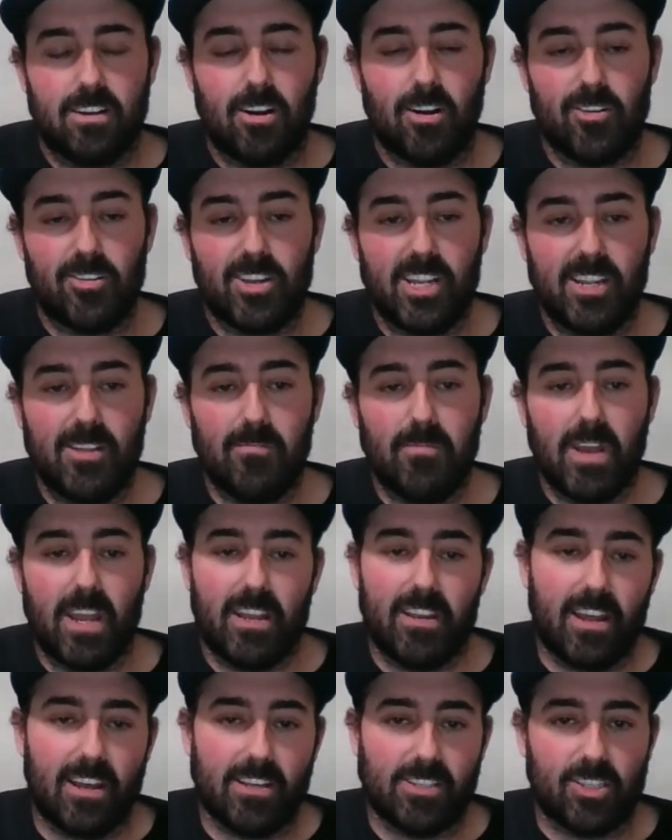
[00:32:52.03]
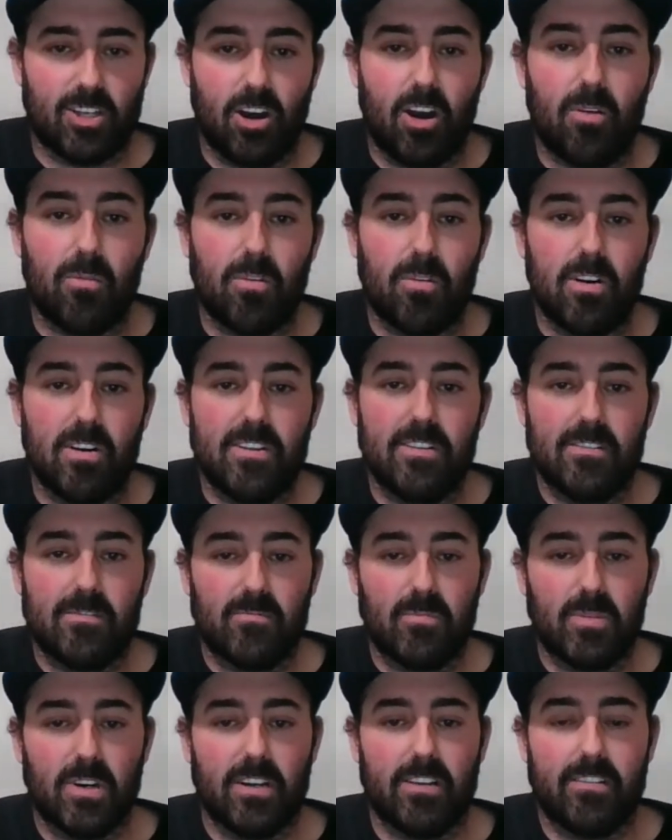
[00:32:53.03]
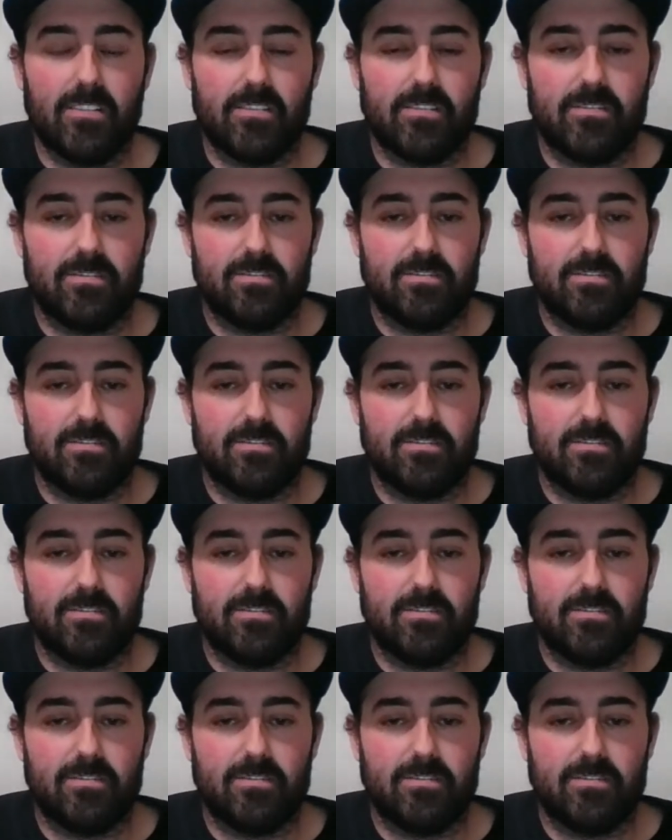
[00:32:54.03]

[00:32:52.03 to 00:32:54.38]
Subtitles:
Our team lead has got one, but